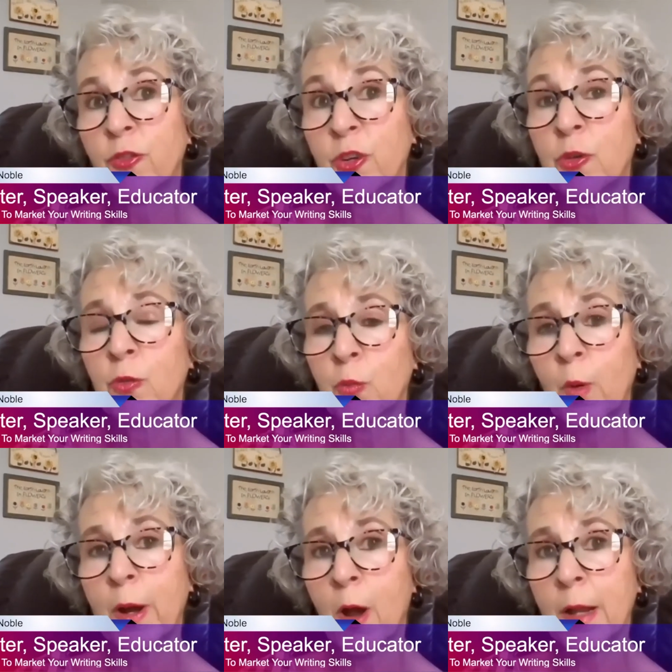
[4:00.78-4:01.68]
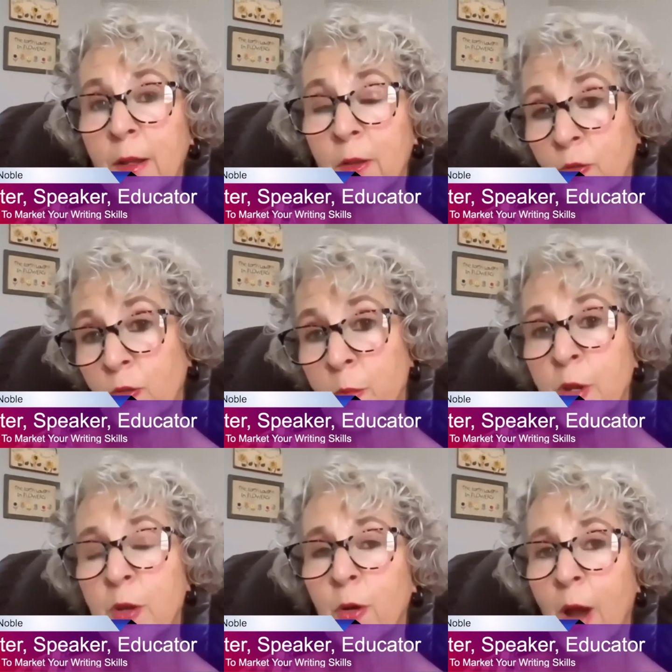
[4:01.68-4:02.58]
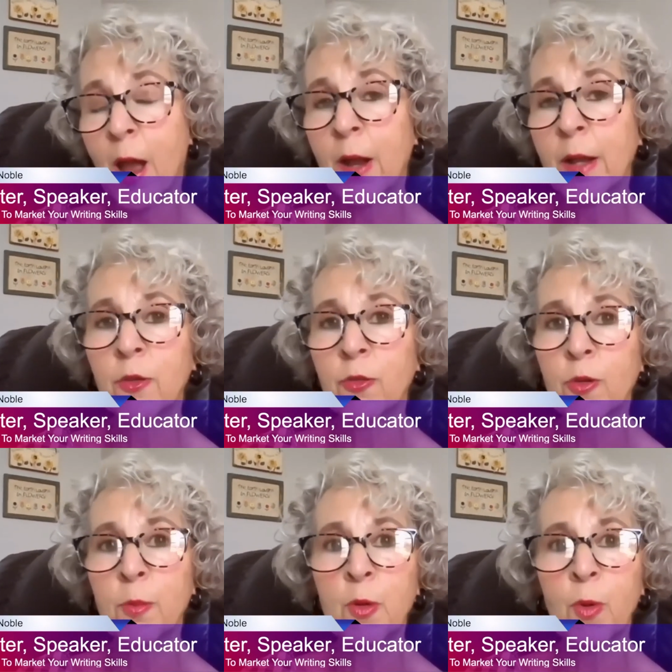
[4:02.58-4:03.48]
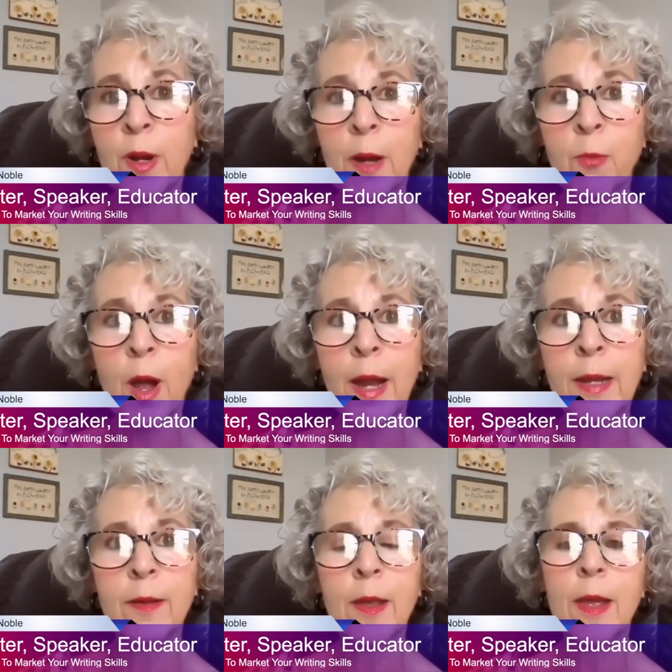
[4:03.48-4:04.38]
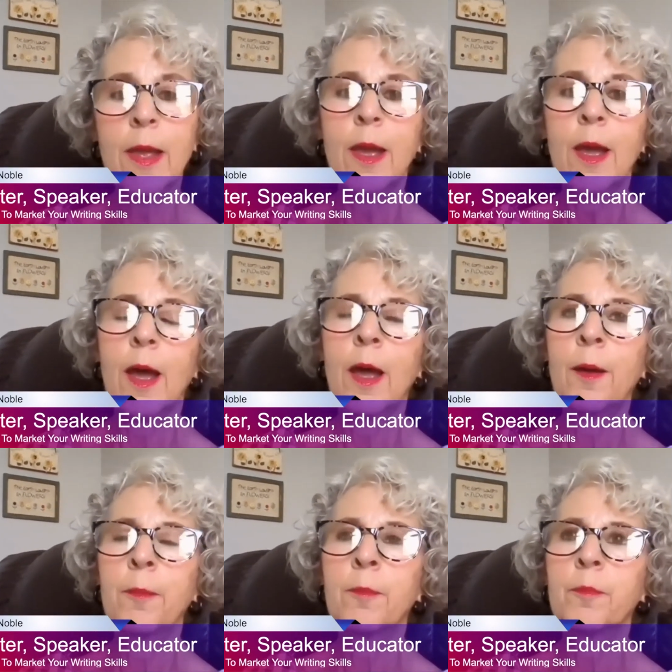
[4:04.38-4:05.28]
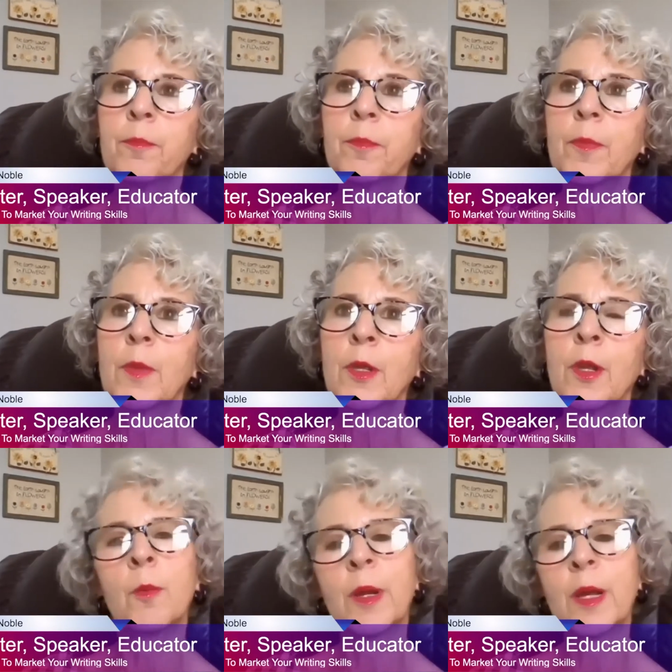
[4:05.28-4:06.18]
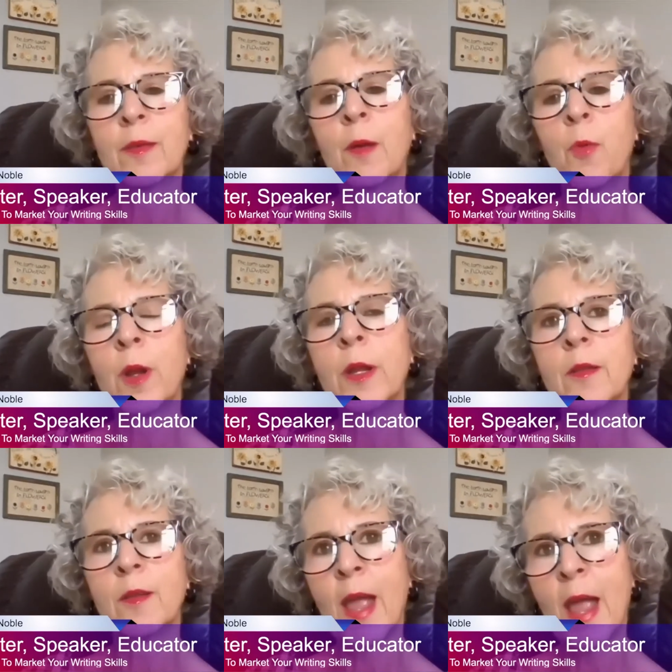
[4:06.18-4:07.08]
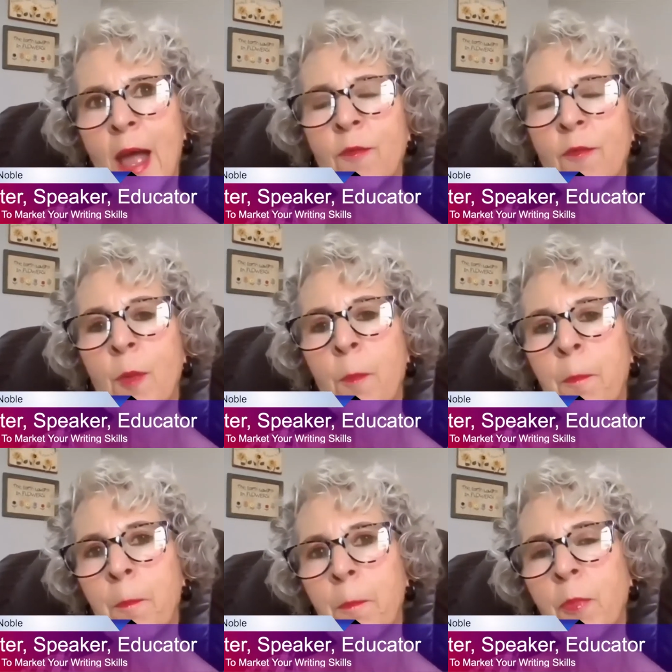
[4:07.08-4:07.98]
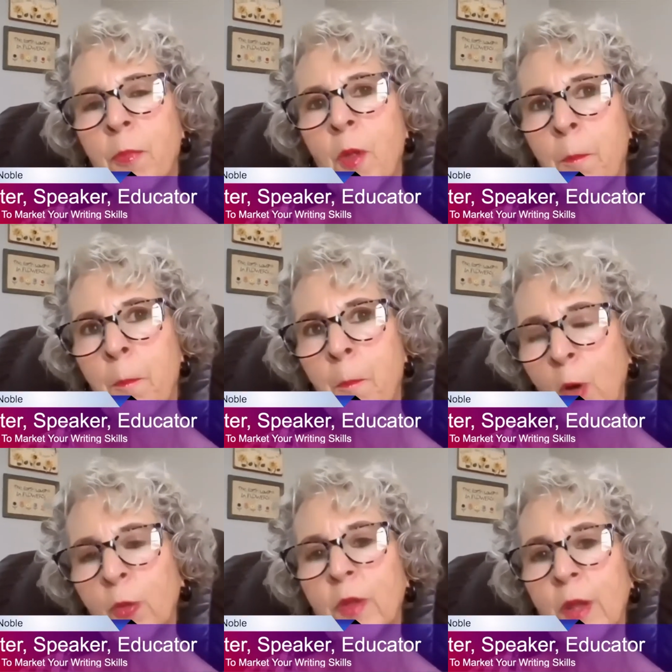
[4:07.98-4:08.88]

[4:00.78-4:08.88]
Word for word: choose where I distribute or how I distribute what I write. Um, you know, because I want it to have the the most